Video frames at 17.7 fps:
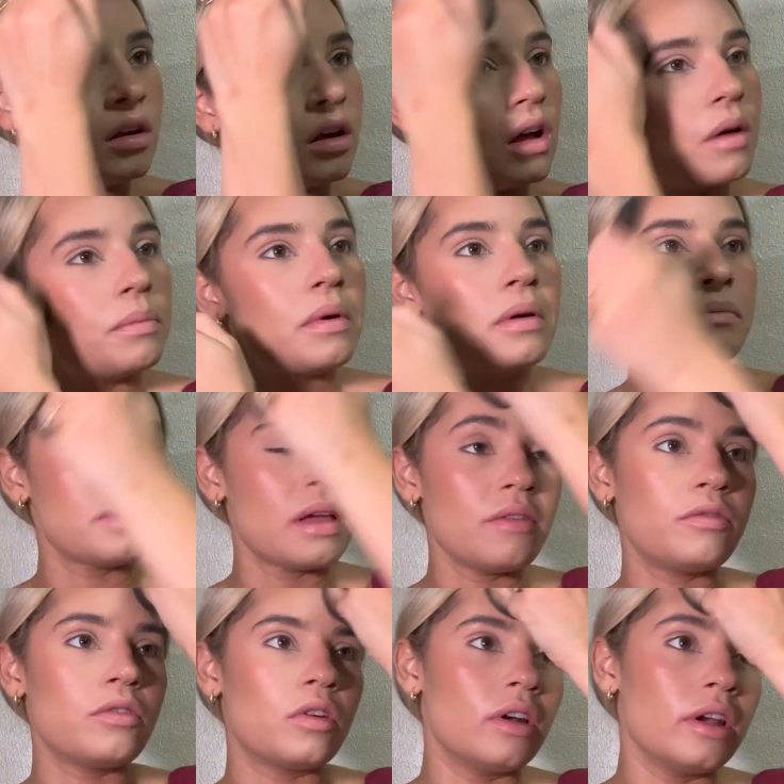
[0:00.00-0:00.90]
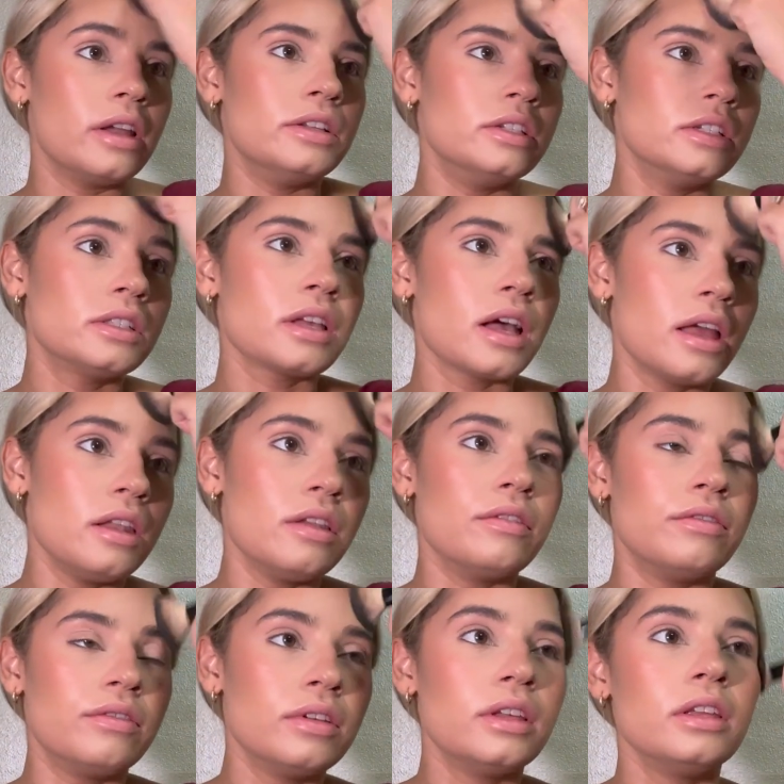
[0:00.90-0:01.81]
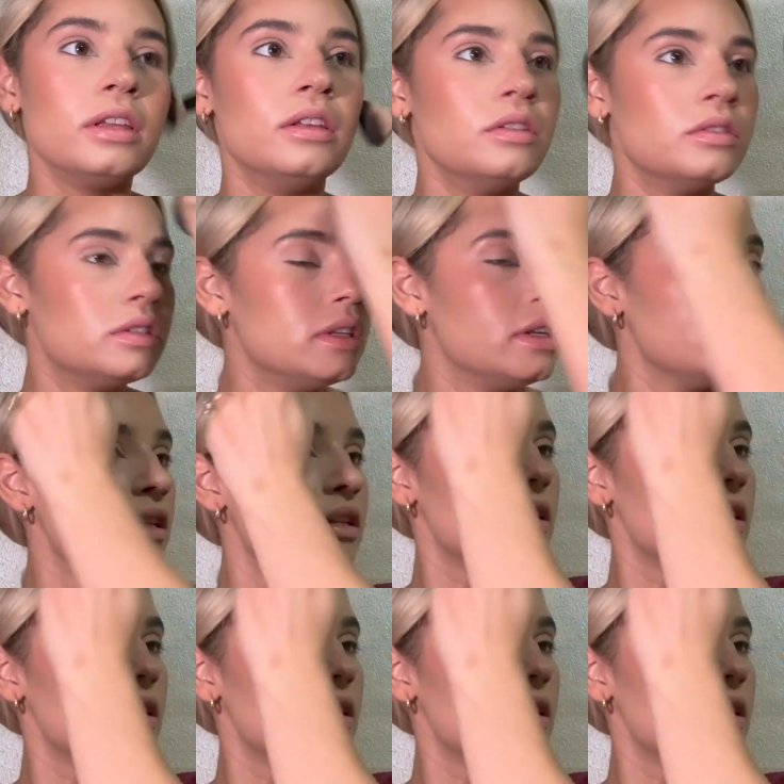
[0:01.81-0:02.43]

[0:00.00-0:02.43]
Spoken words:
up on my forehead, just kind of using it